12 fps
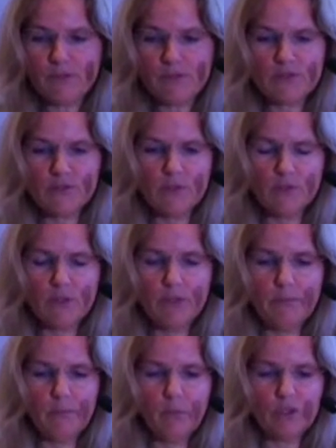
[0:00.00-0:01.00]
So
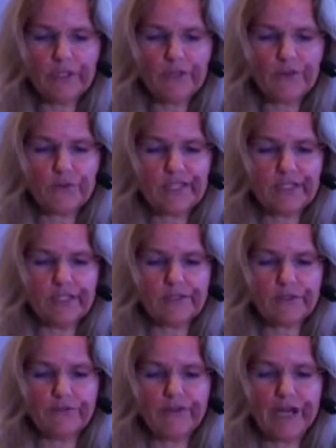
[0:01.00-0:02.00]
what are the
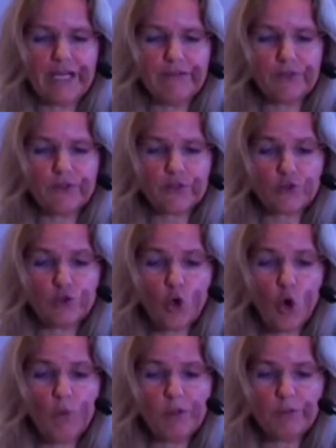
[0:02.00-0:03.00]
results of high versus
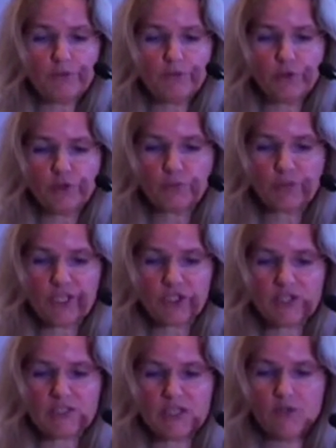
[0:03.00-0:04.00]
normal perfusion
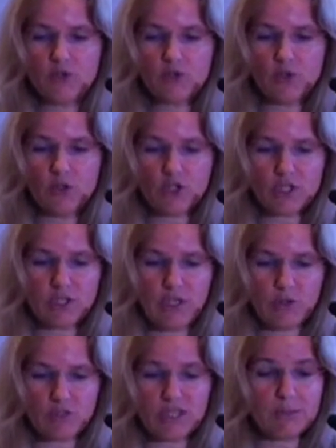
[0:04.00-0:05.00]
pressures and neurological
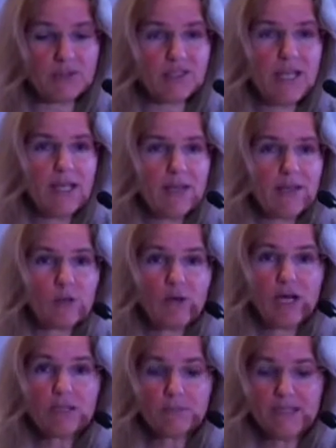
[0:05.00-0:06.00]
outcomes? There
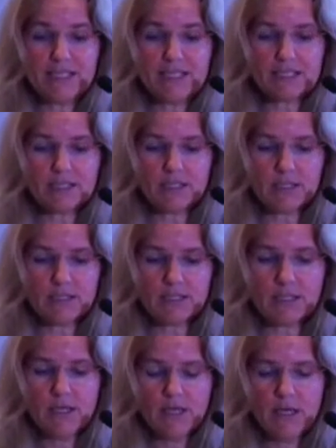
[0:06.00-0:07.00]
aren't many
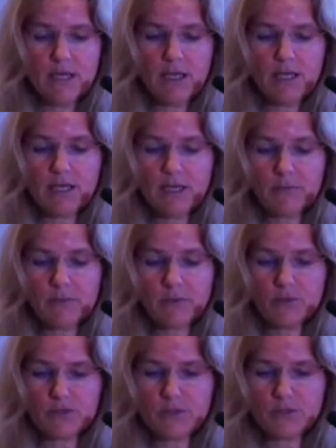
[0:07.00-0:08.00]
studies, and I'm
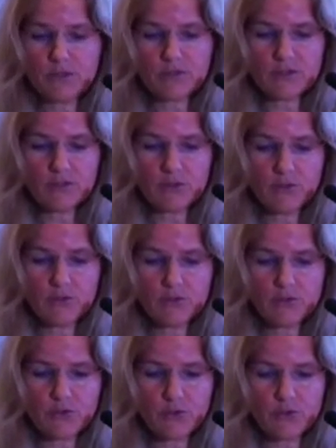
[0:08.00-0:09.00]
going to just
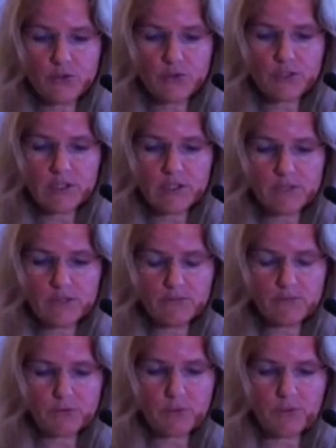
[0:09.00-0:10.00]
introduce two studies
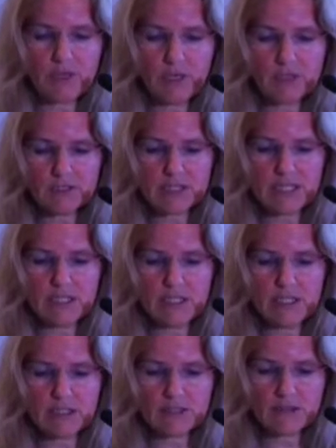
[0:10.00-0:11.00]
from the last 10
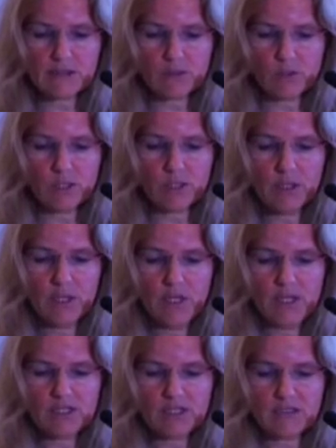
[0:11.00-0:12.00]
years. This one
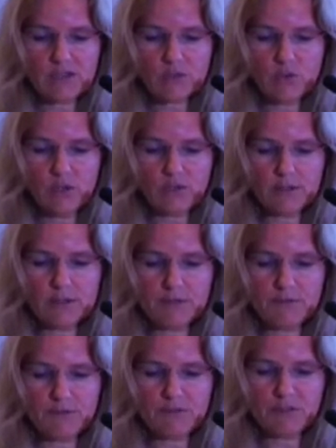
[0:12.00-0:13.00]
assessed
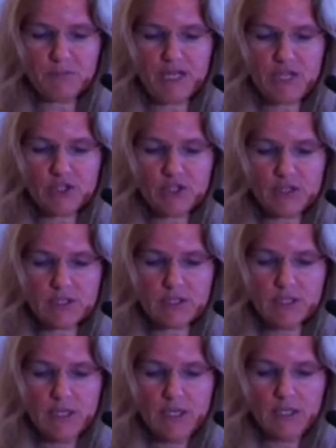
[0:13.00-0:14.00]
250
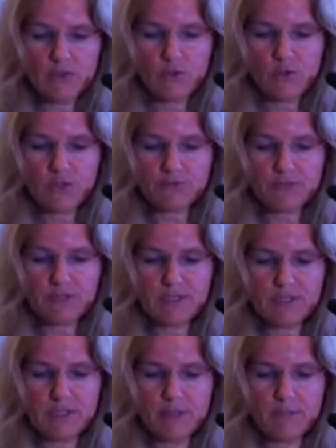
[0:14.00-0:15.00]
patients, two different